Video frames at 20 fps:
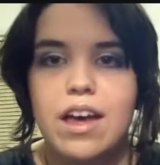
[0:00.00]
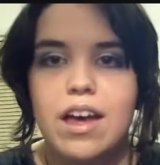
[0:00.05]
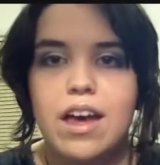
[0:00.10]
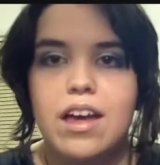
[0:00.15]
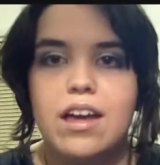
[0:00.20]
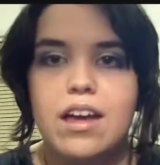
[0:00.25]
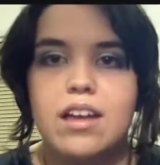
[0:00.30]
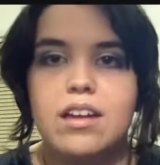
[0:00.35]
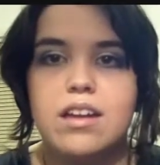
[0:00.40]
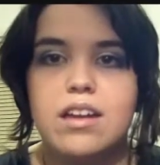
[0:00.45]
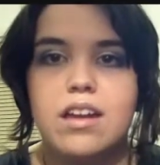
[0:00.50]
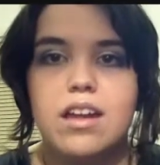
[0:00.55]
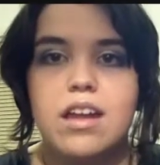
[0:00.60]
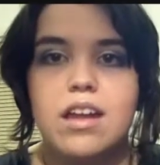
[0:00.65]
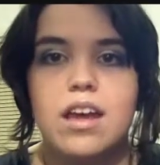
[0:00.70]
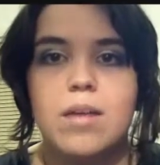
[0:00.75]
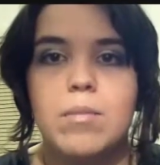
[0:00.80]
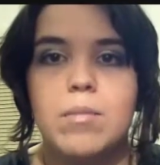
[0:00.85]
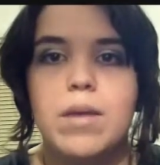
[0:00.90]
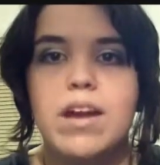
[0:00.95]
And
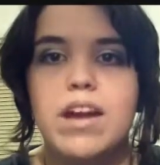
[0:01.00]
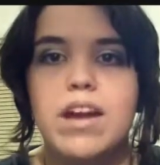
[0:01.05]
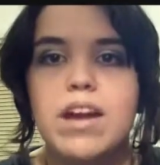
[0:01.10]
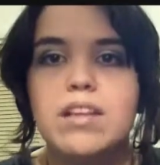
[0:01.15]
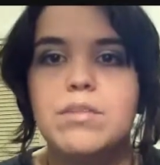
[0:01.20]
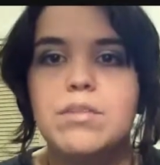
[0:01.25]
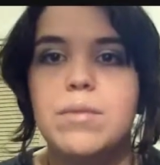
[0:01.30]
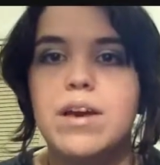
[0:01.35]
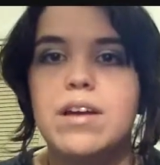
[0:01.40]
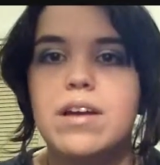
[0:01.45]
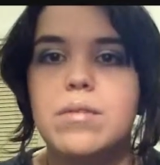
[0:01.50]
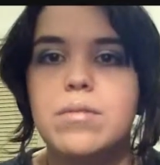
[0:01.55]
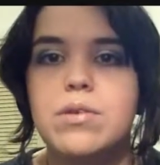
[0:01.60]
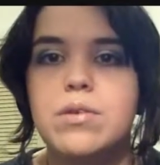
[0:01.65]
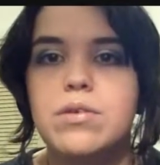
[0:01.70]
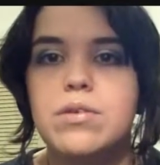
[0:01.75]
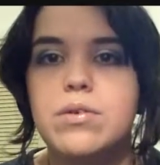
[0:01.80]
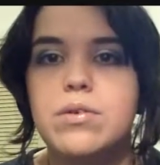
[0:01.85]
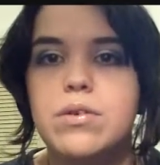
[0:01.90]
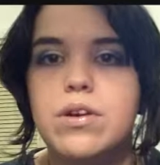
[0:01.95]
my next makeup
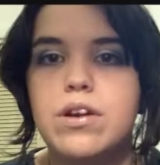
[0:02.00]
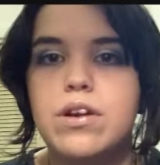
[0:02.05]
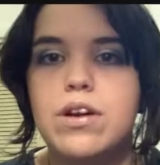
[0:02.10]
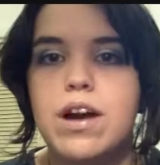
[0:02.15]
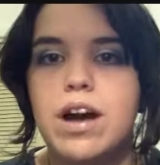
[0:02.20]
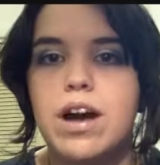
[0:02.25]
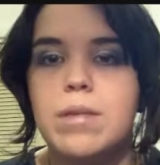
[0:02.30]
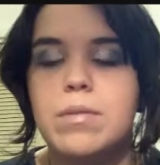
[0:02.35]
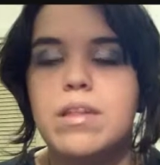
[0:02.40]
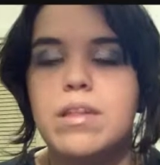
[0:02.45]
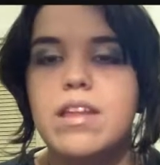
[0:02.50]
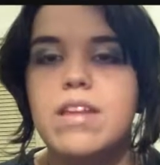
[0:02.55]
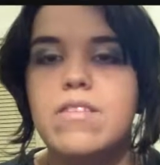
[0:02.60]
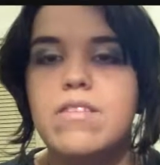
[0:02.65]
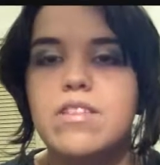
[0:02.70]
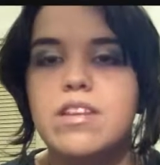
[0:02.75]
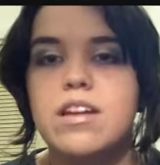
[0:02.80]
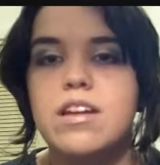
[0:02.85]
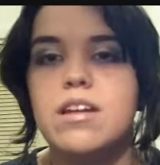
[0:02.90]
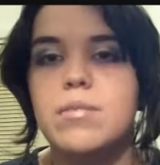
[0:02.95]
tutorial, I believe,
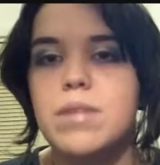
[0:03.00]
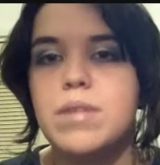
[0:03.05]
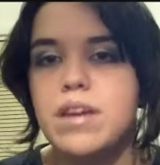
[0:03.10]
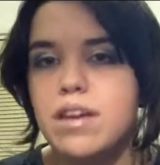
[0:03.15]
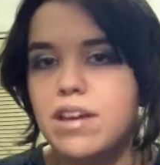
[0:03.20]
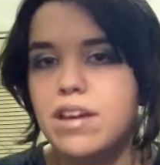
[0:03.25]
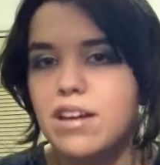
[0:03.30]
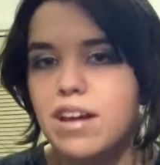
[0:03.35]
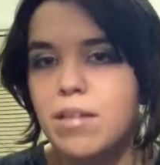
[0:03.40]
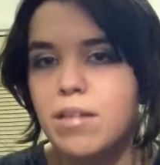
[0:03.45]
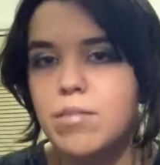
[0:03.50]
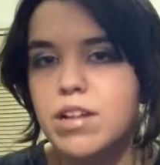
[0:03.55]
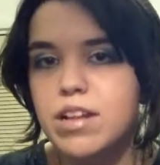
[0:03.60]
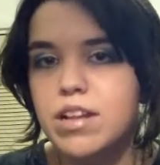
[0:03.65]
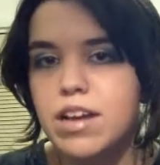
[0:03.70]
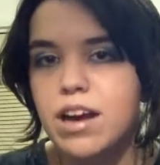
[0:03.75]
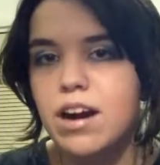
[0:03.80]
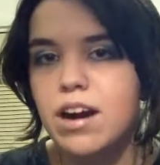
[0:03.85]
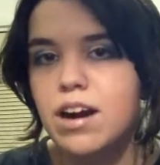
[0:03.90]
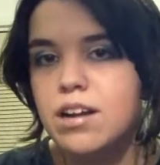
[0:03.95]
is going to be an
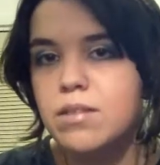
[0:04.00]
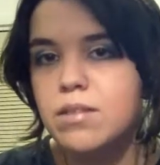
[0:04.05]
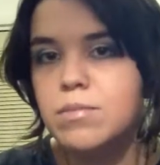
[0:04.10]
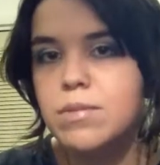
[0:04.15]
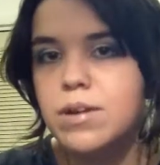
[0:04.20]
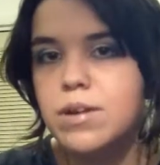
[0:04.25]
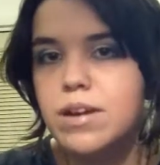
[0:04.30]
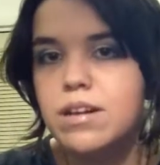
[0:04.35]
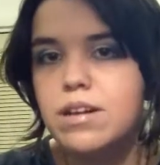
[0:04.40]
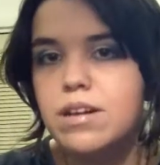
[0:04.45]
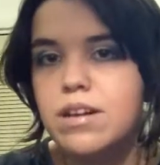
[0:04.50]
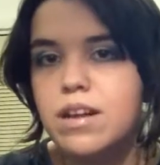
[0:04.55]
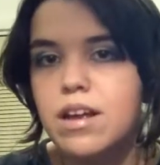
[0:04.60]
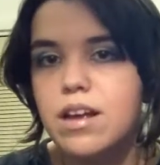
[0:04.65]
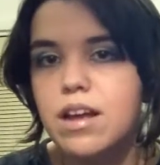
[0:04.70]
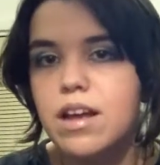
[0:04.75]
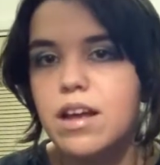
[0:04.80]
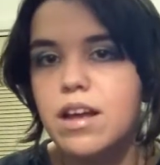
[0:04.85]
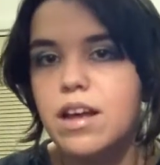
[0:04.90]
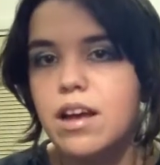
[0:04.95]
Emily Autumn one.
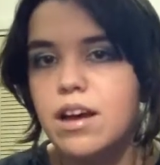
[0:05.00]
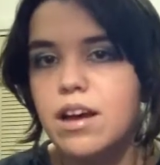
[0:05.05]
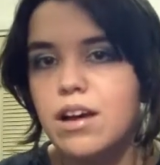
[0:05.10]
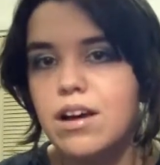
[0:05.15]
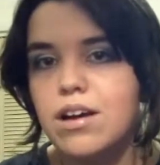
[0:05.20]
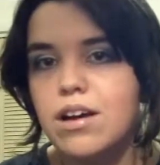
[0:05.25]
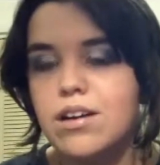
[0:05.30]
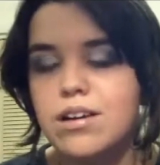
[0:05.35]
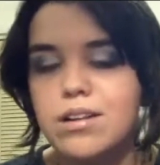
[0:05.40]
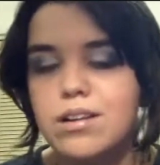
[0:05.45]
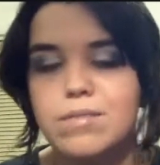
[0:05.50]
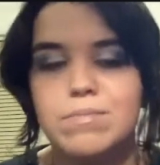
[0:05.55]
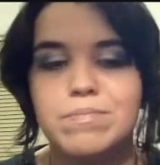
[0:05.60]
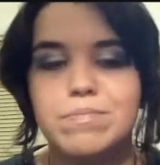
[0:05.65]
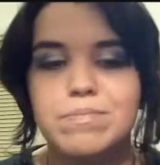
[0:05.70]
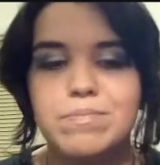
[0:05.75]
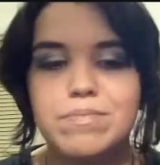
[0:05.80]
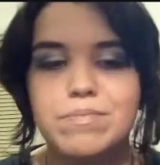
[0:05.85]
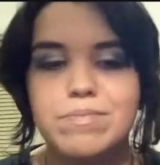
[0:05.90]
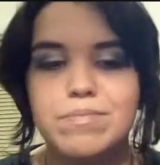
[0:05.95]

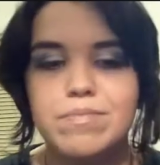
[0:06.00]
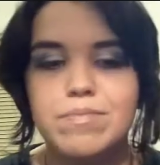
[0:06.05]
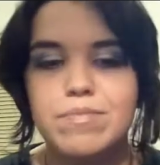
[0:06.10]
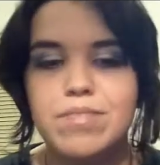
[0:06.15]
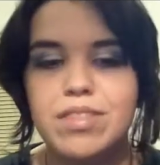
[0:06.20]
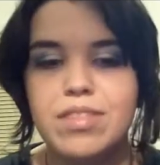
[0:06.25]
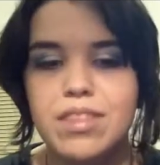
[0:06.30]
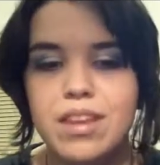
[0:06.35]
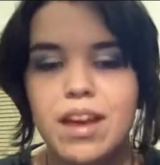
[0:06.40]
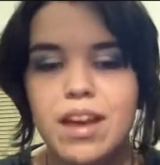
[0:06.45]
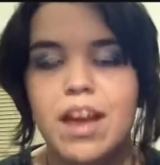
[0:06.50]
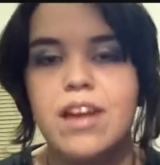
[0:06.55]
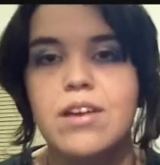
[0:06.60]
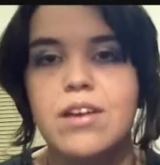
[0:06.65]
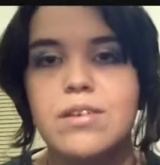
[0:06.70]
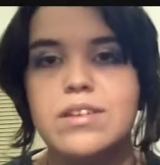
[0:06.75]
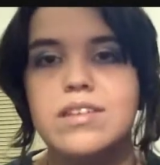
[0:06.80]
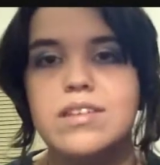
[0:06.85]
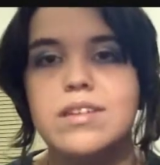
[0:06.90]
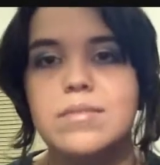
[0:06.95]
I know
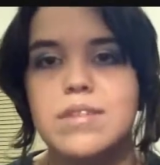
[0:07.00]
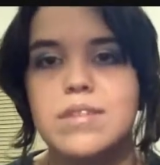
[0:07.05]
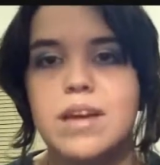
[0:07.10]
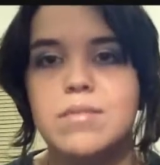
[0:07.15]
it seems